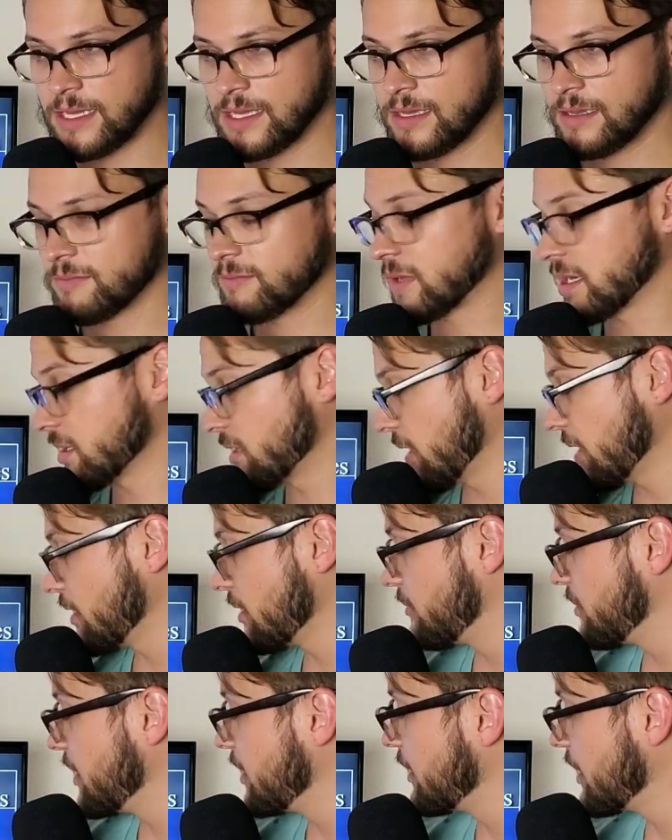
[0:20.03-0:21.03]
monday gonna
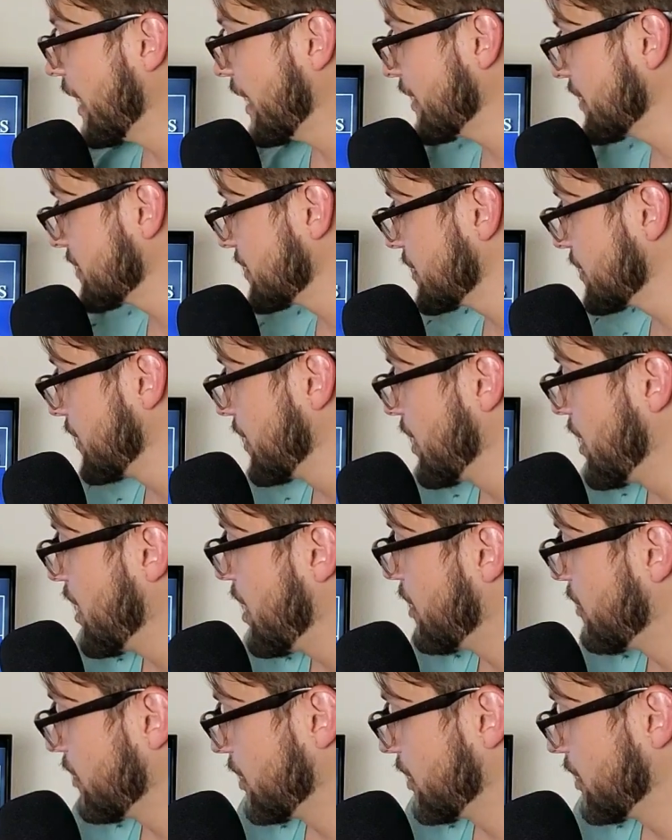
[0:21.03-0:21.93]
be nice we're gonna